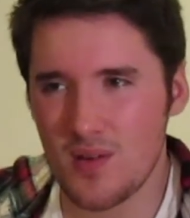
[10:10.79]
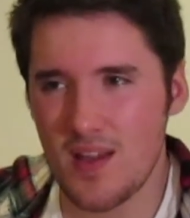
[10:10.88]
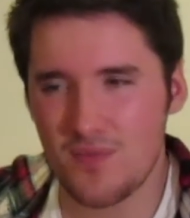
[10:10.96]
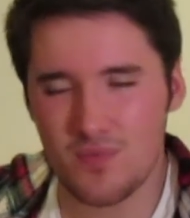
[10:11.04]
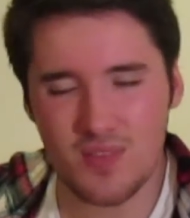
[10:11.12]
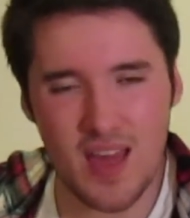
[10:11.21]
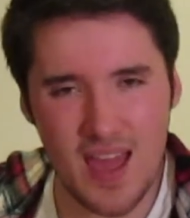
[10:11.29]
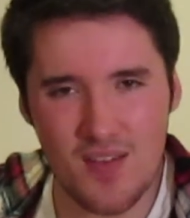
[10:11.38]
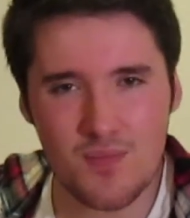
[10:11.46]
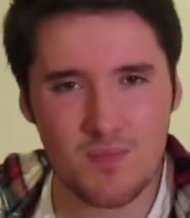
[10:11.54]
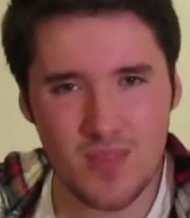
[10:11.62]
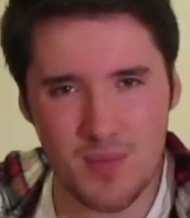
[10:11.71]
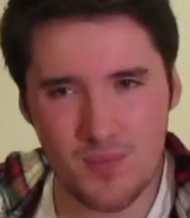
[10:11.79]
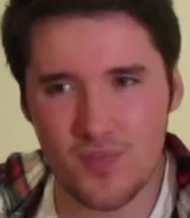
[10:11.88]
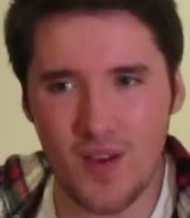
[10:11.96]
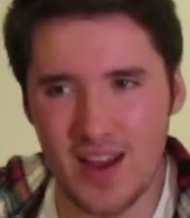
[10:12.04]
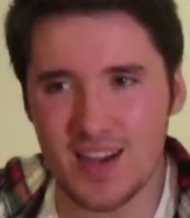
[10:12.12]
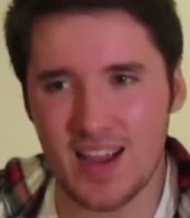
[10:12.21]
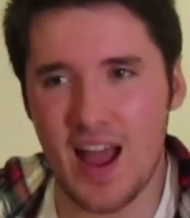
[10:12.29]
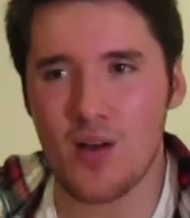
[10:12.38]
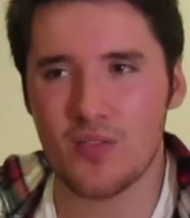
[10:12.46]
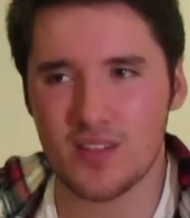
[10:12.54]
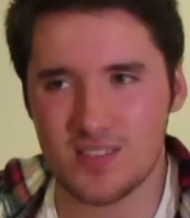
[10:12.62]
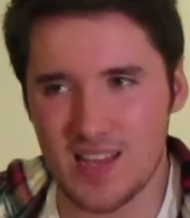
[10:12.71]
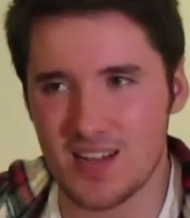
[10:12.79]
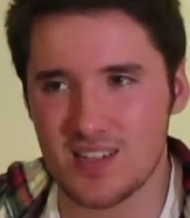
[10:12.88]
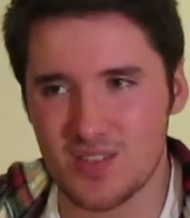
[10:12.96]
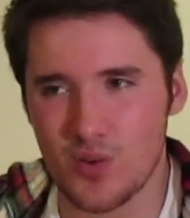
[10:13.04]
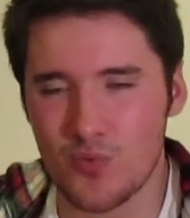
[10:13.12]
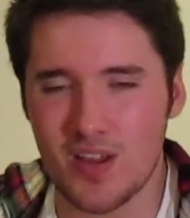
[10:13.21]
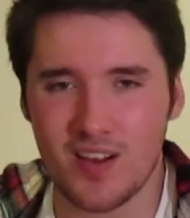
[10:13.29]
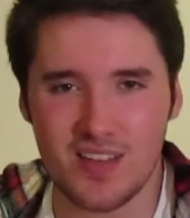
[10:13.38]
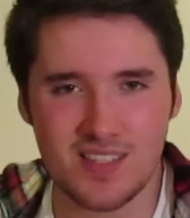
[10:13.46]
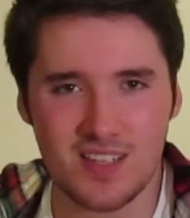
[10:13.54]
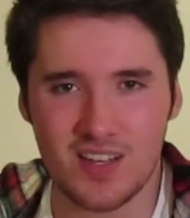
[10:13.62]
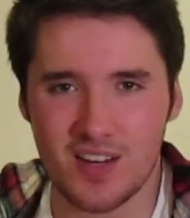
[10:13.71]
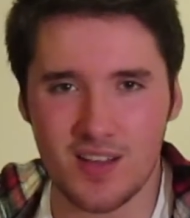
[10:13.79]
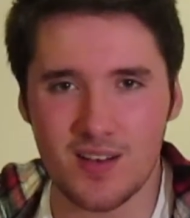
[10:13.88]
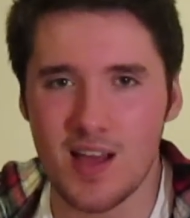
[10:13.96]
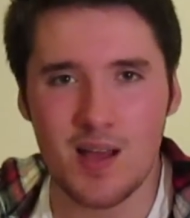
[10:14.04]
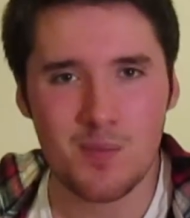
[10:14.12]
if them finding out that Santa's not real isn't gonna